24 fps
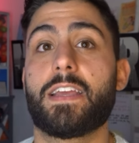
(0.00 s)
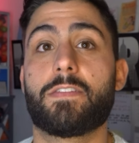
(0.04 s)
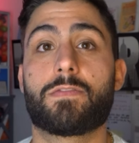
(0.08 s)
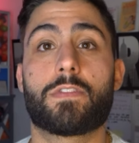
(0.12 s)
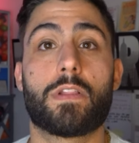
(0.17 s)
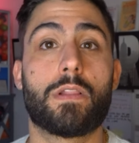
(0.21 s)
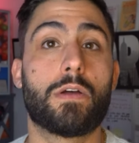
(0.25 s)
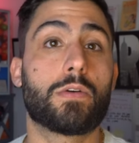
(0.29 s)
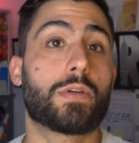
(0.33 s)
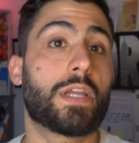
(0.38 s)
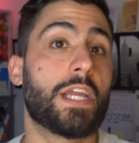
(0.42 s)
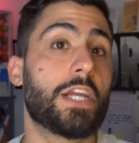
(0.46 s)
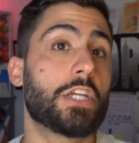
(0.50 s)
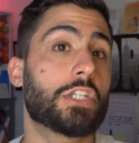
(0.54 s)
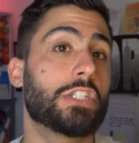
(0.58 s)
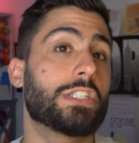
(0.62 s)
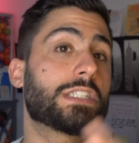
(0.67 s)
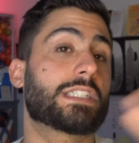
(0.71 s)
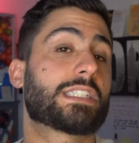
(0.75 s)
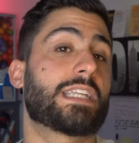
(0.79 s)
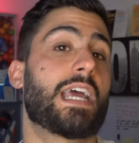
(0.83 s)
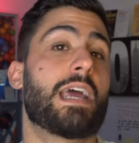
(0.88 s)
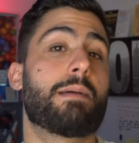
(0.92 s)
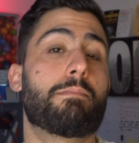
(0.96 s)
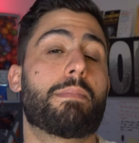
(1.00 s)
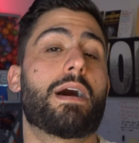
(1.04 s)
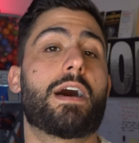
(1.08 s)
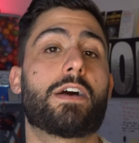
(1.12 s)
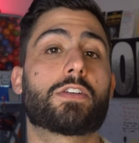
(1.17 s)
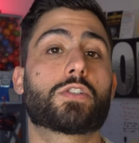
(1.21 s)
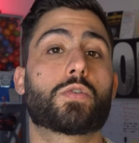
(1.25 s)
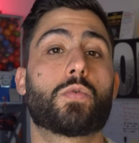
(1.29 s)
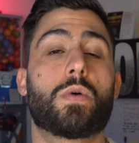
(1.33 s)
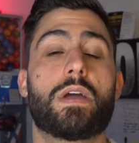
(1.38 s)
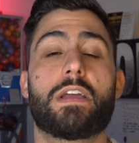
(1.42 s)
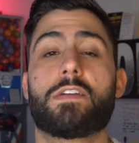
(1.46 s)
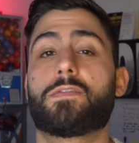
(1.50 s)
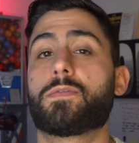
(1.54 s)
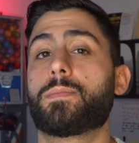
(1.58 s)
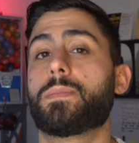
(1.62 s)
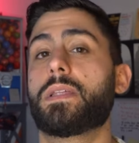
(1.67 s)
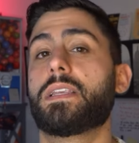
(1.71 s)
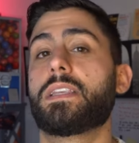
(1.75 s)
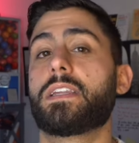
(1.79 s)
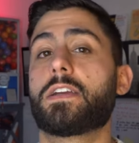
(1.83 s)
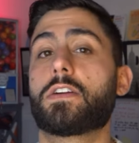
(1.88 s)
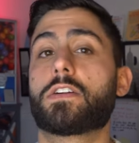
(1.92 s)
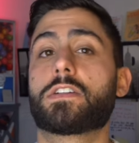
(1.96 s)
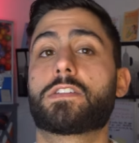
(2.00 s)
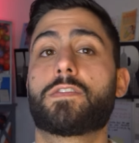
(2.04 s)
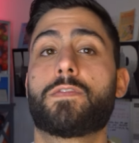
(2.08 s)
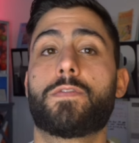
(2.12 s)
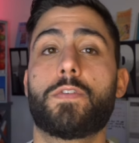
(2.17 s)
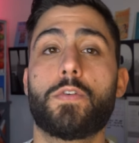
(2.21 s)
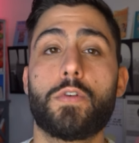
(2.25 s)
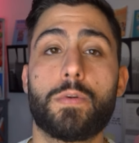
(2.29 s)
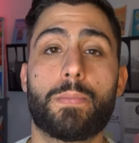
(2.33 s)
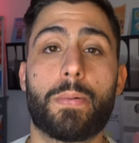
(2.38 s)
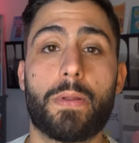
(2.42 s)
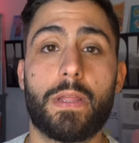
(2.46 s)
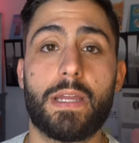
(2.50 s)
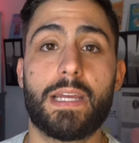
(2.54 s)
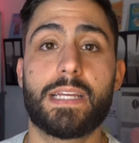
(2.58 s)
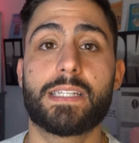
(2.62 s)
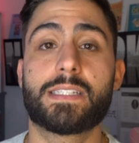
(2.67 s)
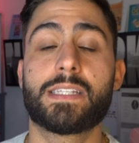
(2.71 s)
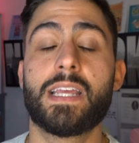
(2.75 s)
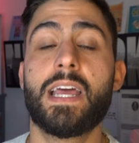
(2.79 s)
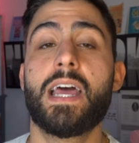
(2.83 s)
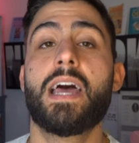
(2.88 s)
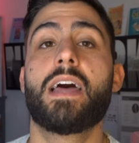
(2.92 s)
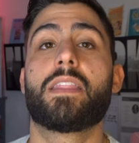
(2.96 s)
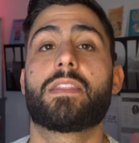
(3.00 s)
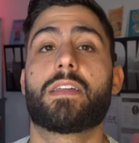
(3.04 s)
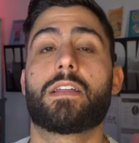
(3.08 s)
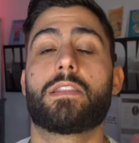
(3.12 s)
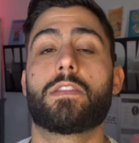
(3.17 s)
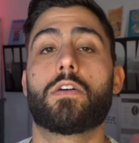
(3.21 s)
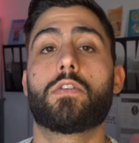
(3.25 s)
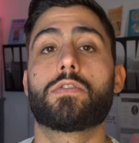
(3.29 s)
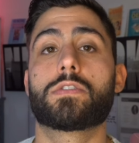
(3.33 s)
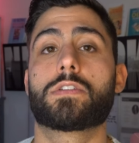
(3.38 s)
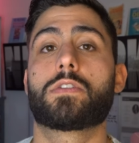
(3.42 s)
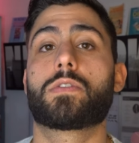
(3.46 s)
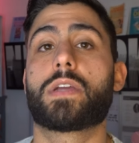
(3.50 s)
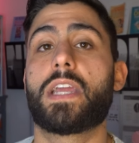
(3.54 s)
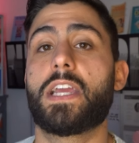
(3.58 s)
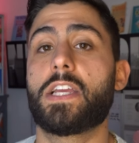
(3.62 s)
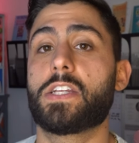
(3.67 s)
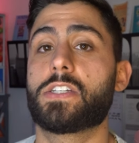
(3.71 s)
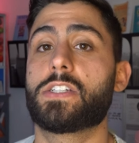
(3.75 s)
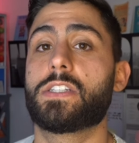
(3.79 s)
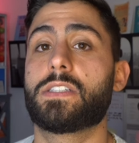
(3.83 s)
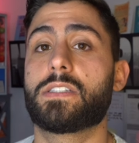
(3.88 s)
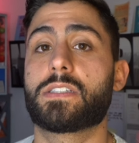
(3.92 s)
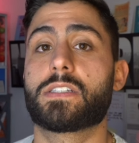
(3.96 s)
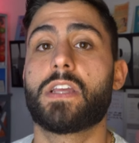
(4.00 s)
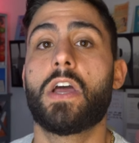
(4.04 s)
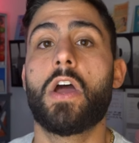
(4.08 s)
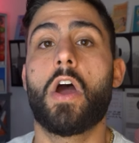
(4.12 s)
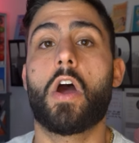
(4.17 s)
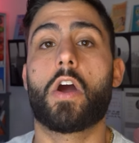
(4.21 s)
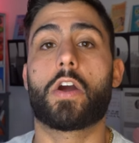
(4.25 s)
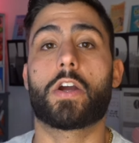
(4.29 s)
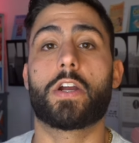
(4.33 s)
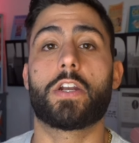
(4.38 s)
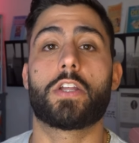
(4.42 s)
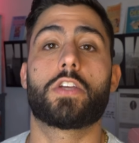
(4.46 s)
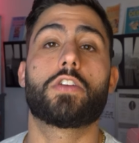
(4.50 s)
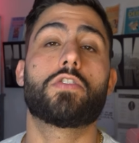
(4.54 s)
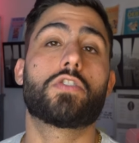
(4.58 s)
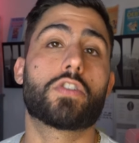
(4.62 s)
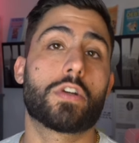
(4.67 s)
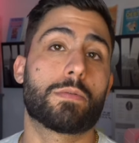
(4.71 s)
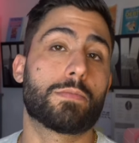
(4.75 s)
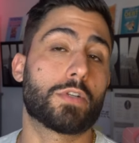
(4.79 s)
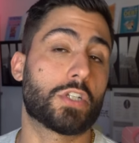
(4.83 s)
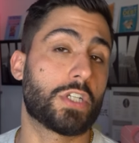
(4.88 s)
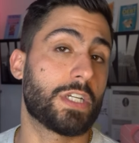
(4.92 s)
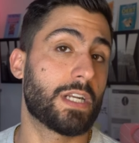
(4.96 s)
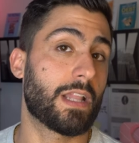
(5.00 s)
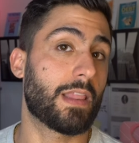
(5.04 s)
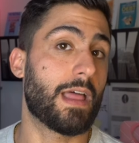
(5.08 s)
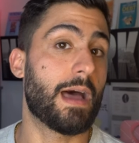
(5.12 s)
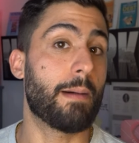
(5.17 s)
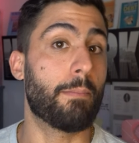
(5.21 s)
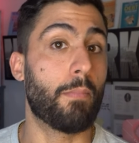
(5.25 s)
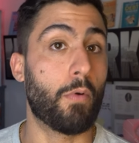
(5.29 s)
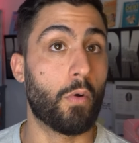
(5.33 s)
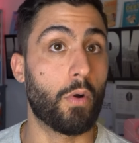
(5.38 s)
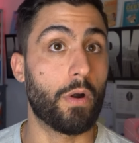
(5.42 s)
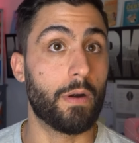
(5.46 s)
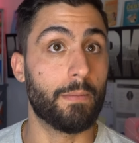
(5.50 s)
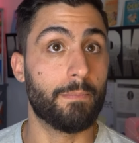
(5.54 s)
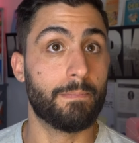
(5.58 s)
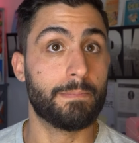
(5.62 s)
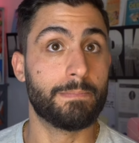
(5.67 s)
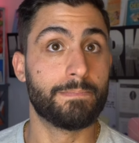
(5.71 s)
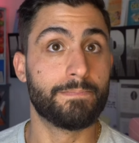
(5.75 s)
If the location's 10 miles away from the nearest food place, then those locations are gonna use your machine a lot more.